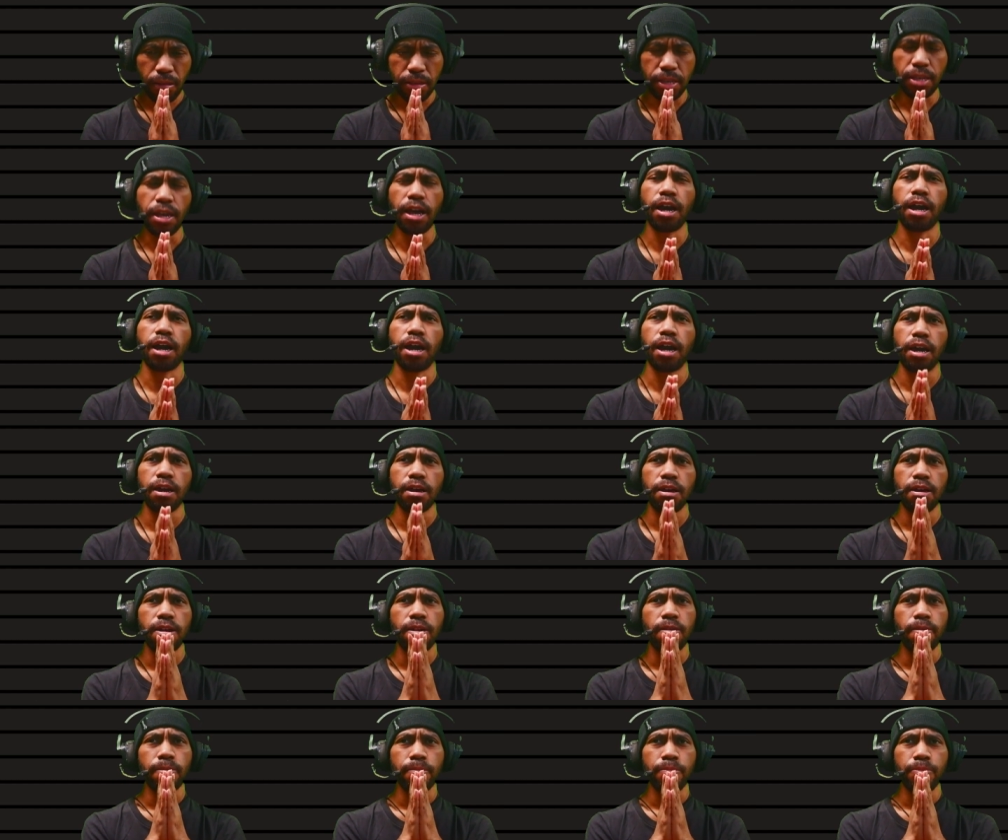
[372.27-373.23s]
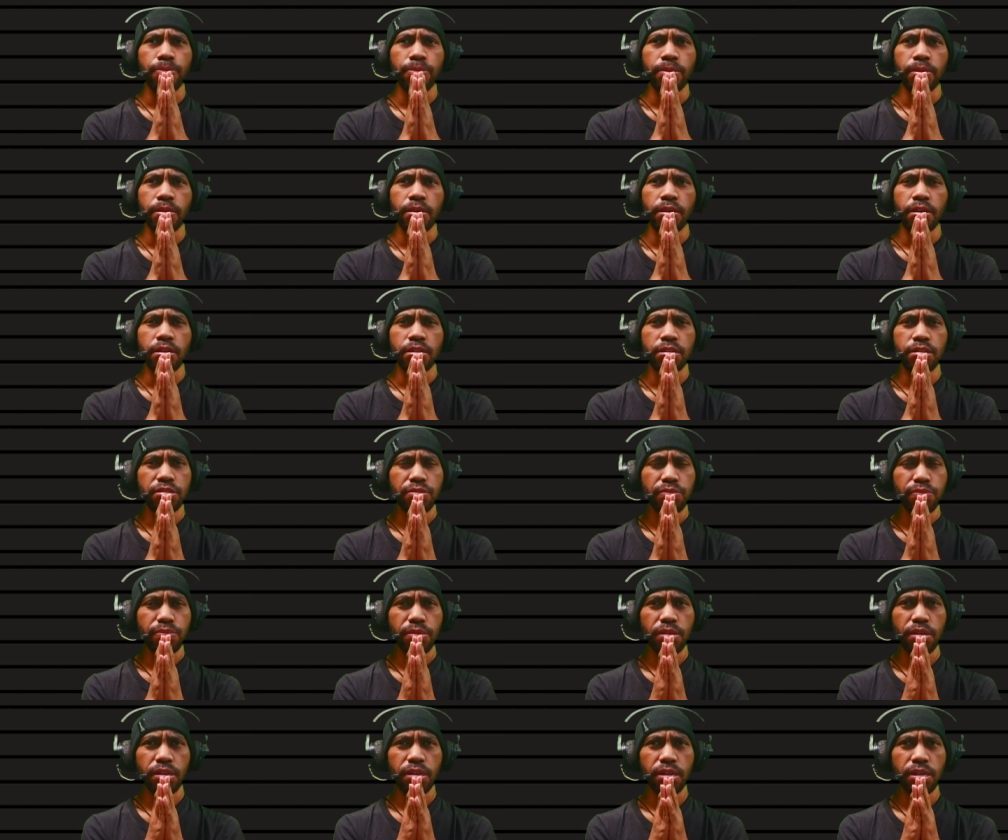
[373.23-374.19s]
Yeah, this
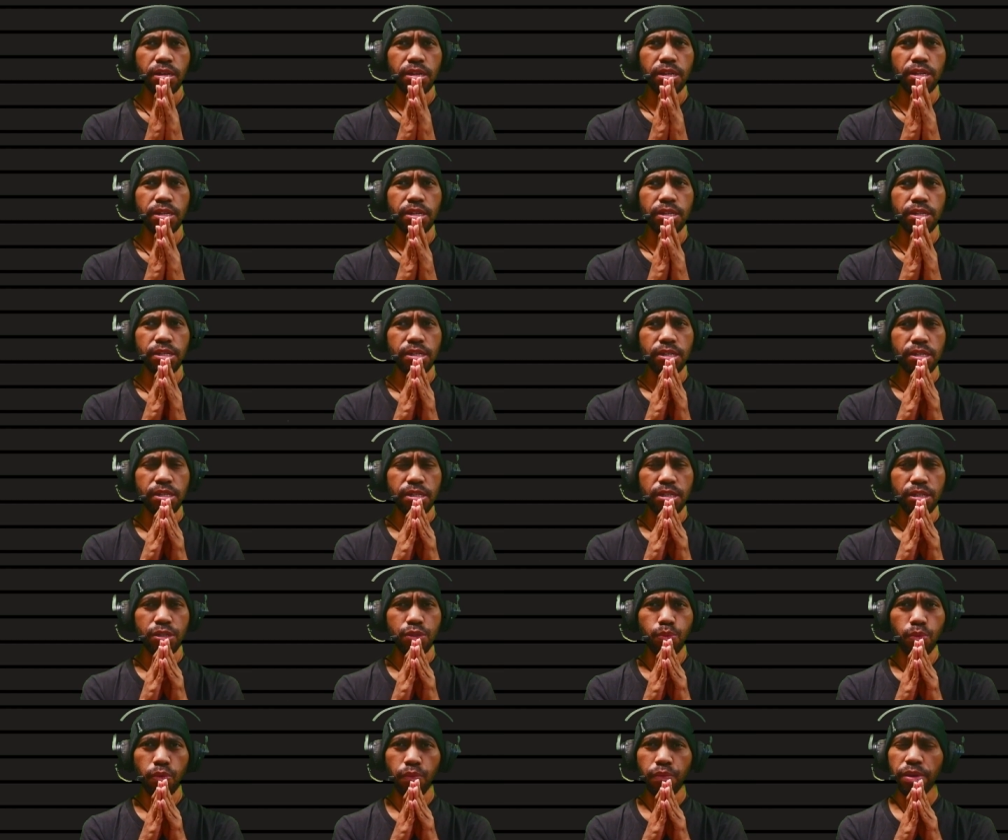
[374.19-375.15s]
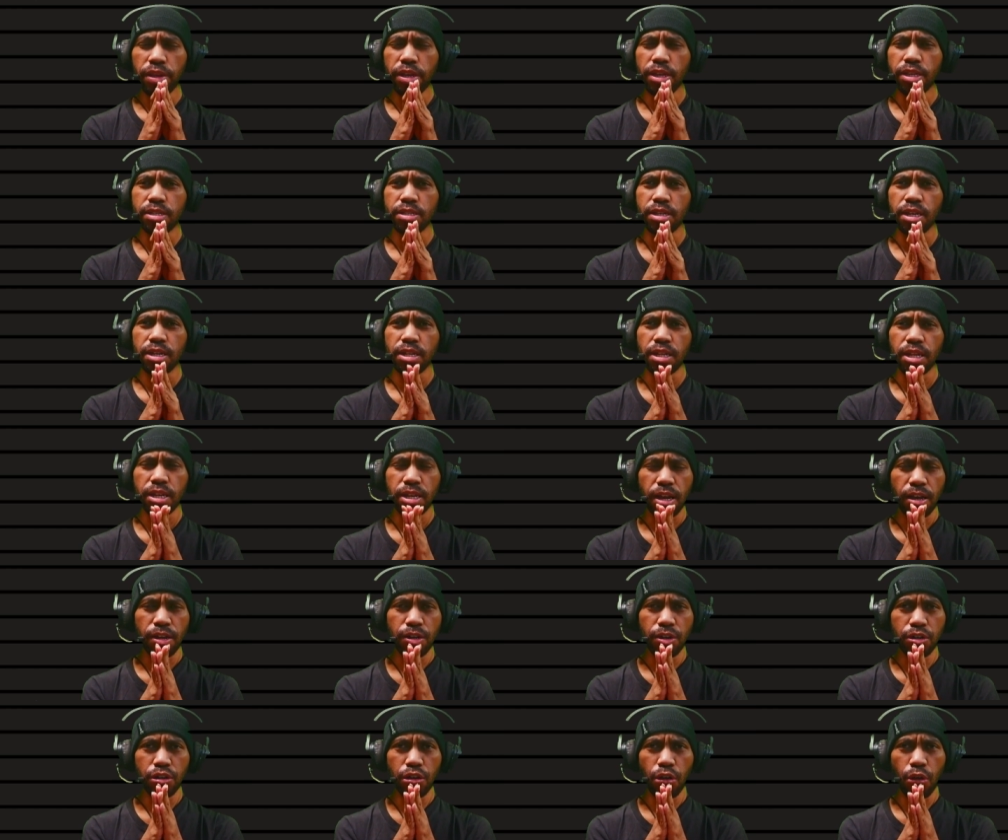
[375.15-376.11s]
this movie is kind of like
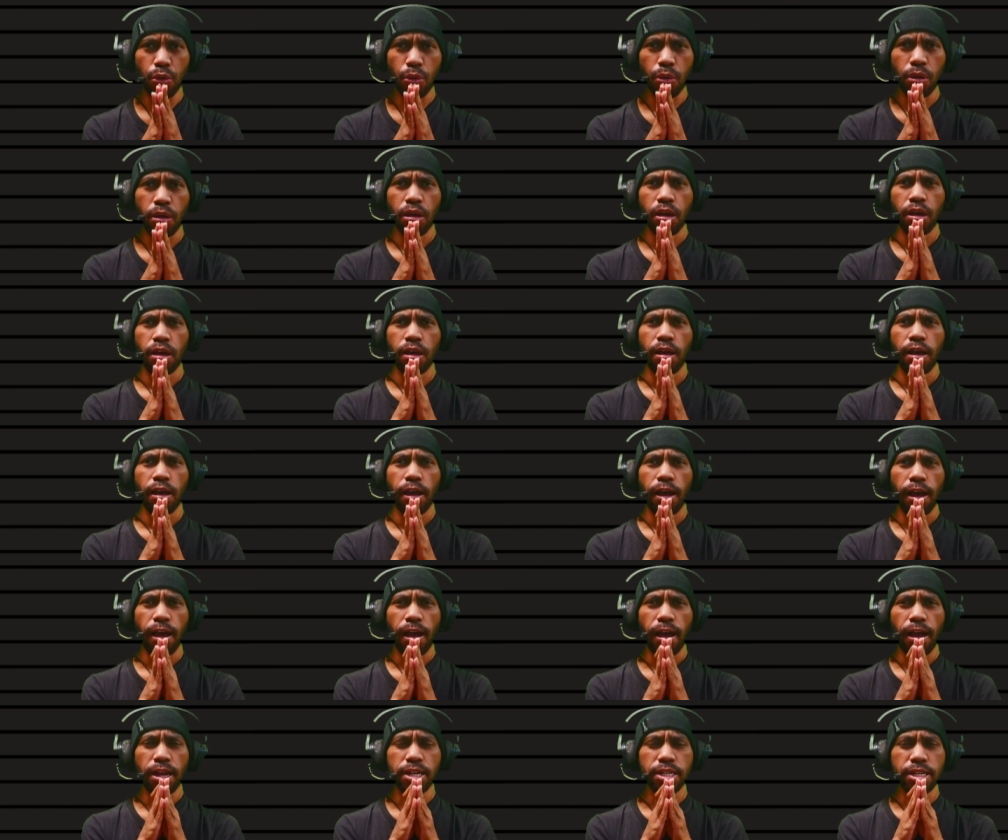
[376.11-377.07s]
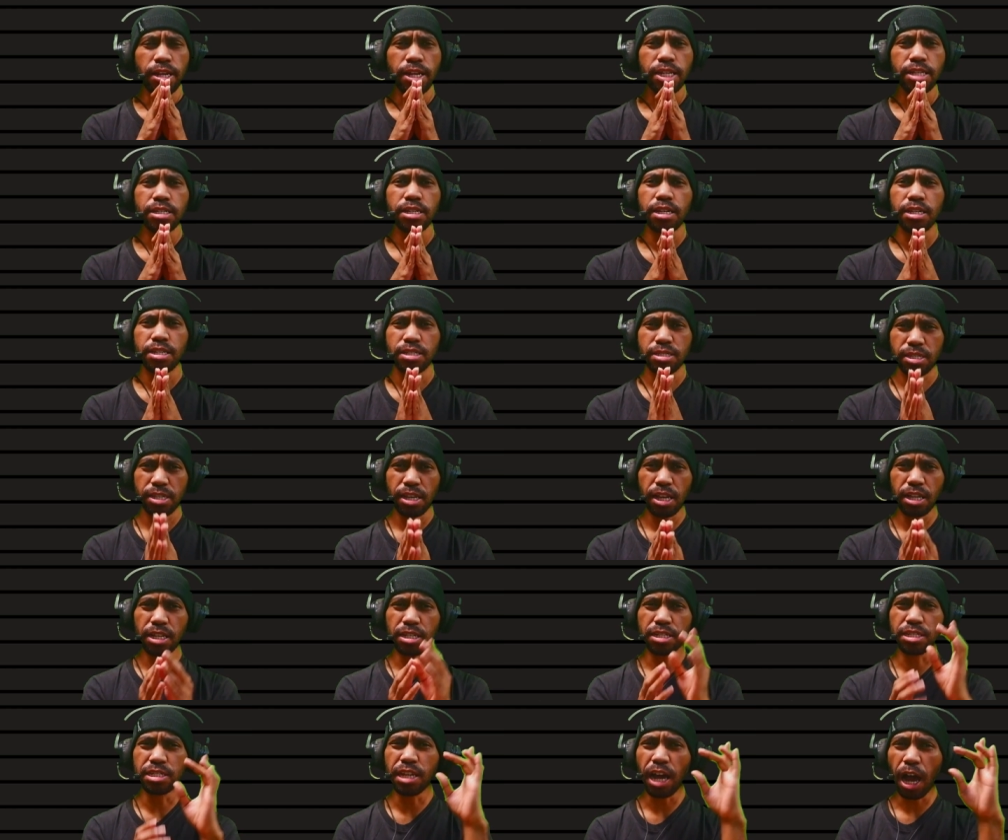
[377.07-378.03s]
I don't know. There's a
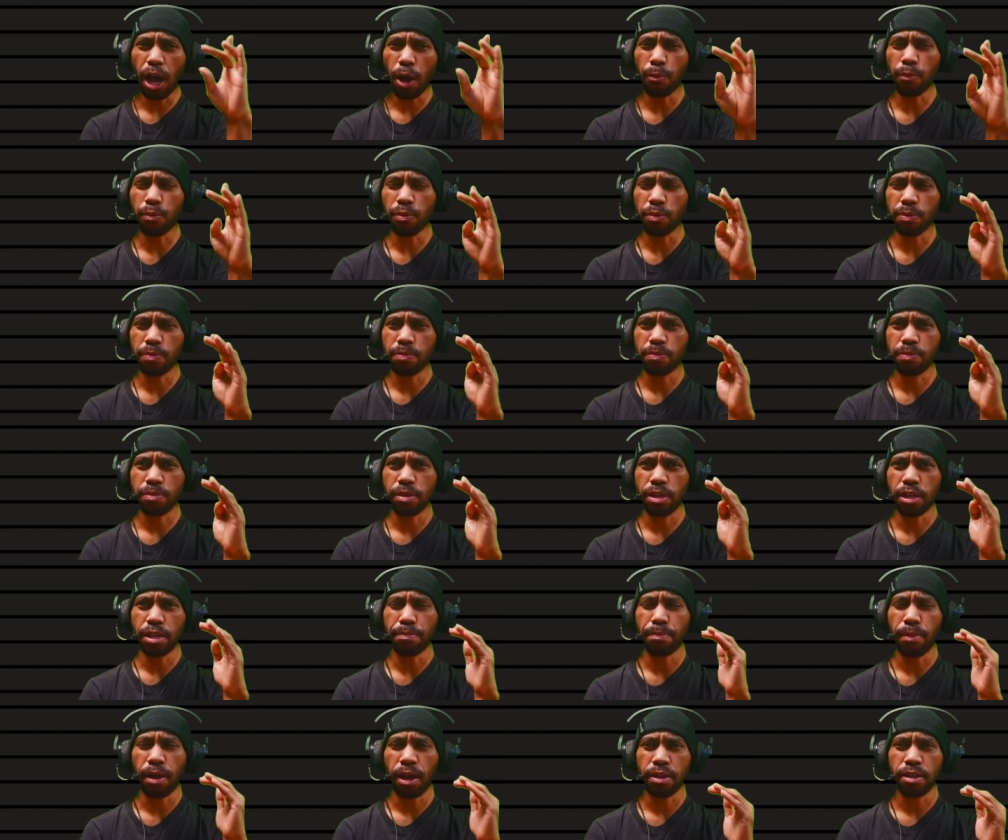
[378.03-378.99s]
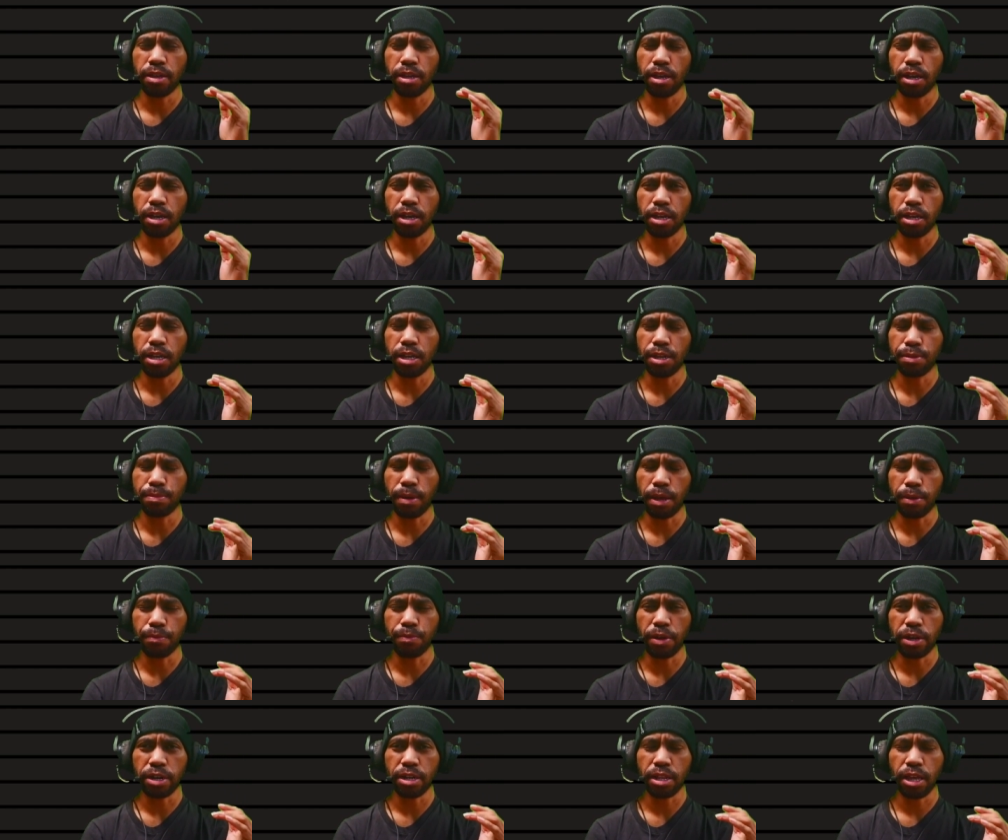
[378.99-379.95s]
still a doubt in my in
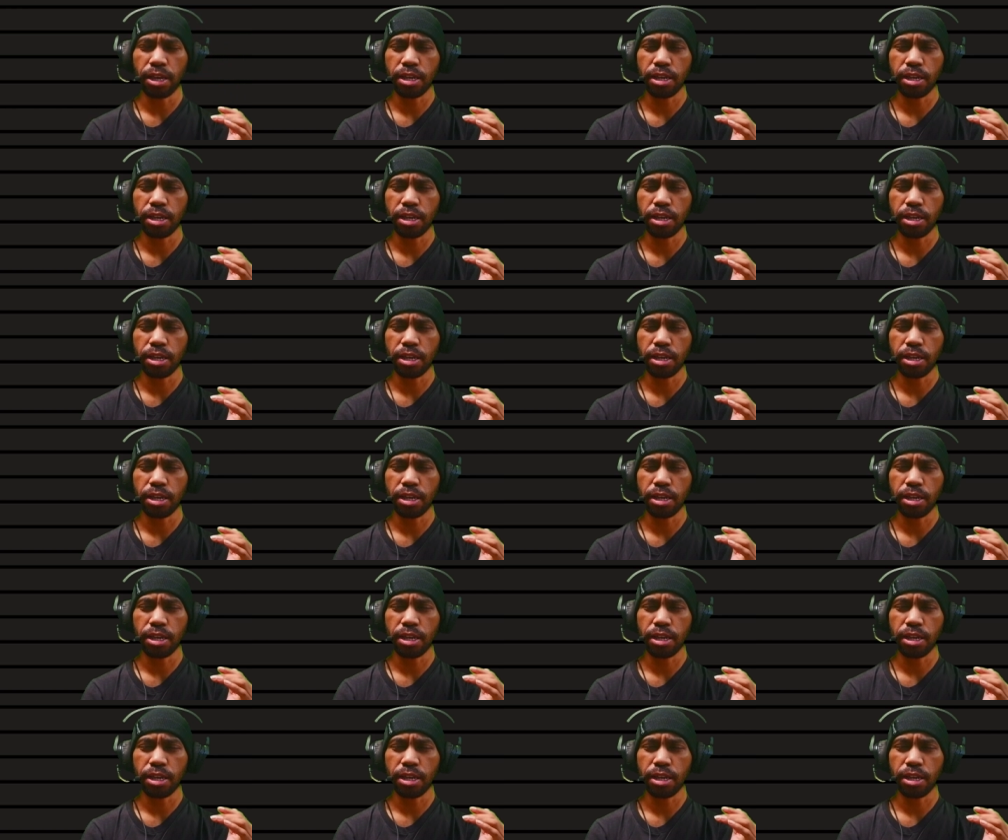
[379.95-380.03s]
my brain.